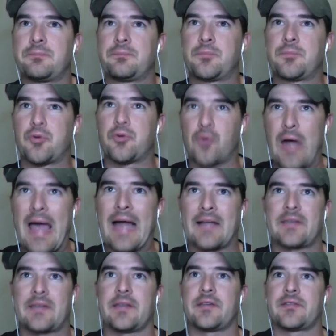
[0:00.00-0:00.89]

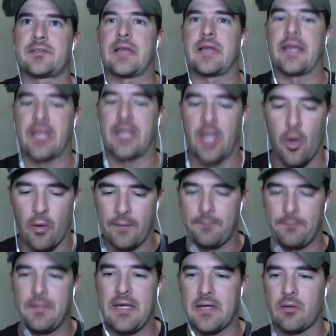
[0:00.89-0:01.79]
practice, like
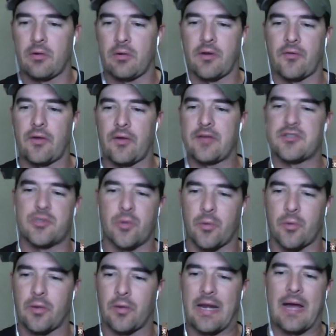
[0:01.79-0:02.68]
going me going to the range, doing
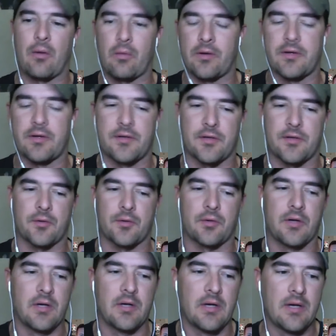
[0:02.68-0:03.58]
what I want to do,
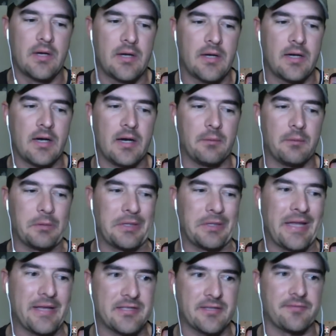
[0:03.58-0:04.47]
um,
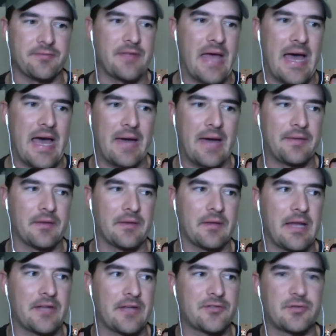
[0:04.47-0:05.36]
less of that in the
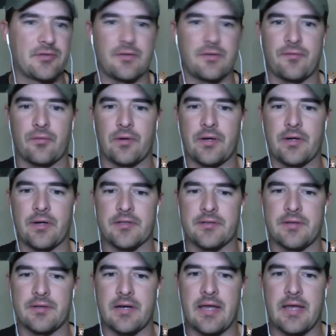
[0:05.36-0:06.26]
last three or four
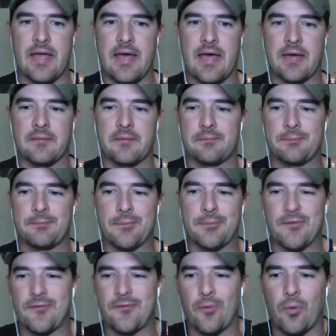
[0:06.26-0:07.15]
years than I had
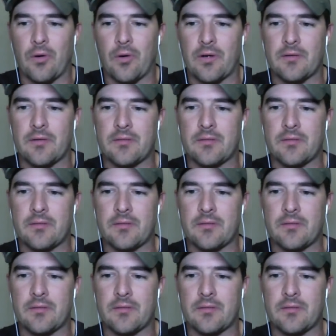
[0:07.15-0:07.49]
before.